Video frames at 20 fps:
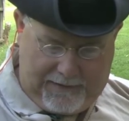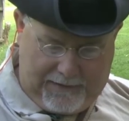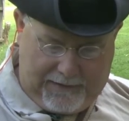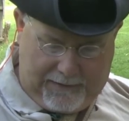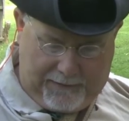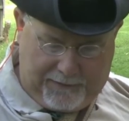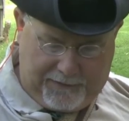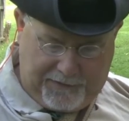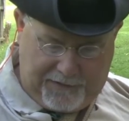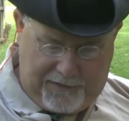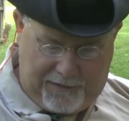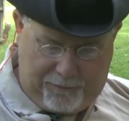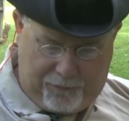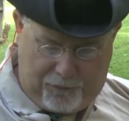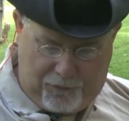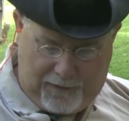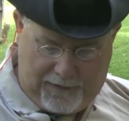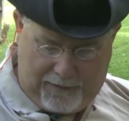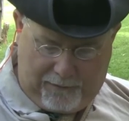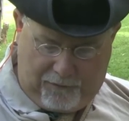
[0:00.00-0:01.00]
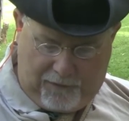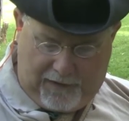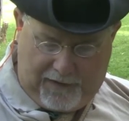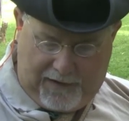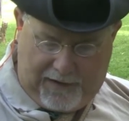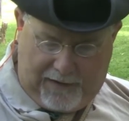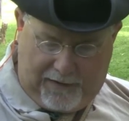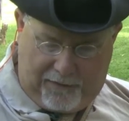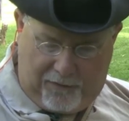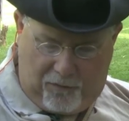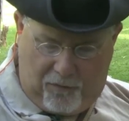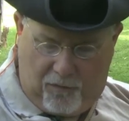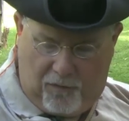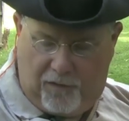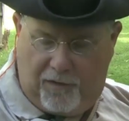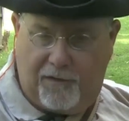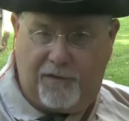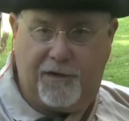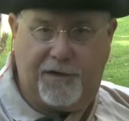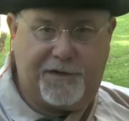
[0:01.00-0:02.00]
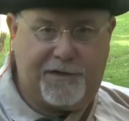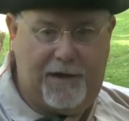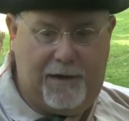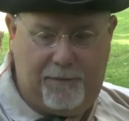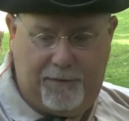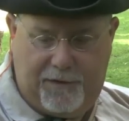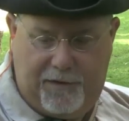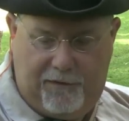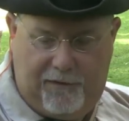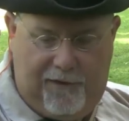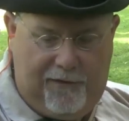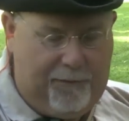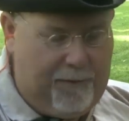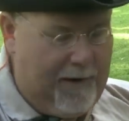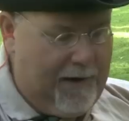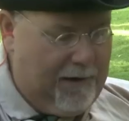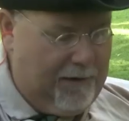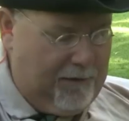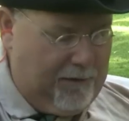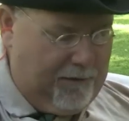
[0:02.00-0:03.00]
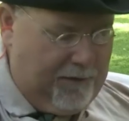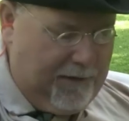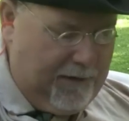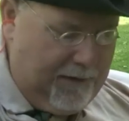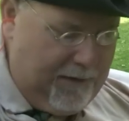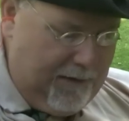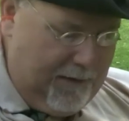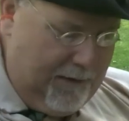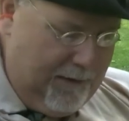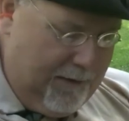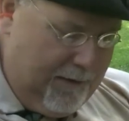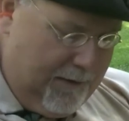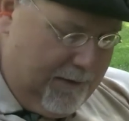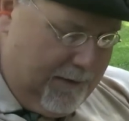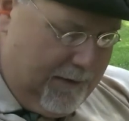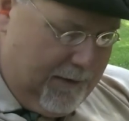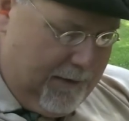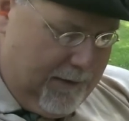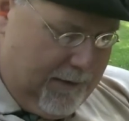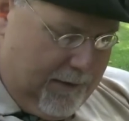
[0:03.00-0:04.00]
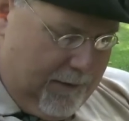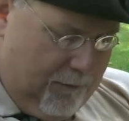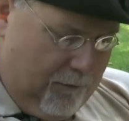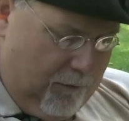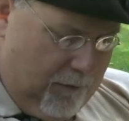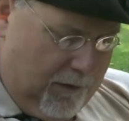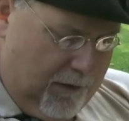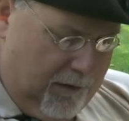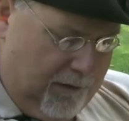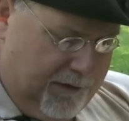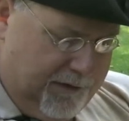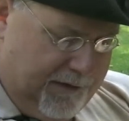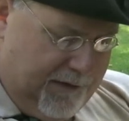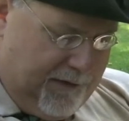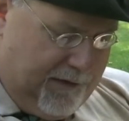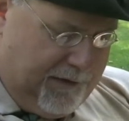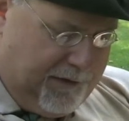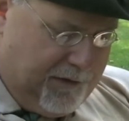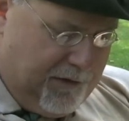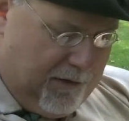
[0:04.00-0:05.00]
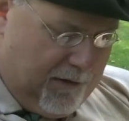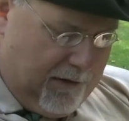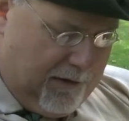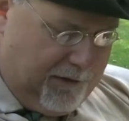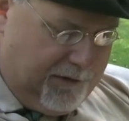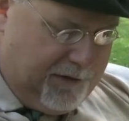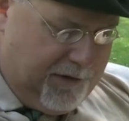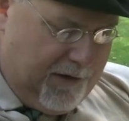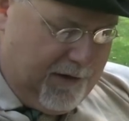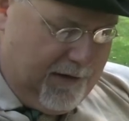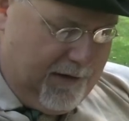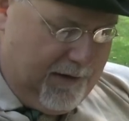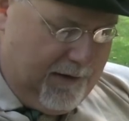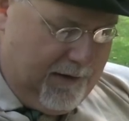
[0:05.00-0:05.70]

and I'm just going to prime right out of the horn the same two F powder that we're using in the charge.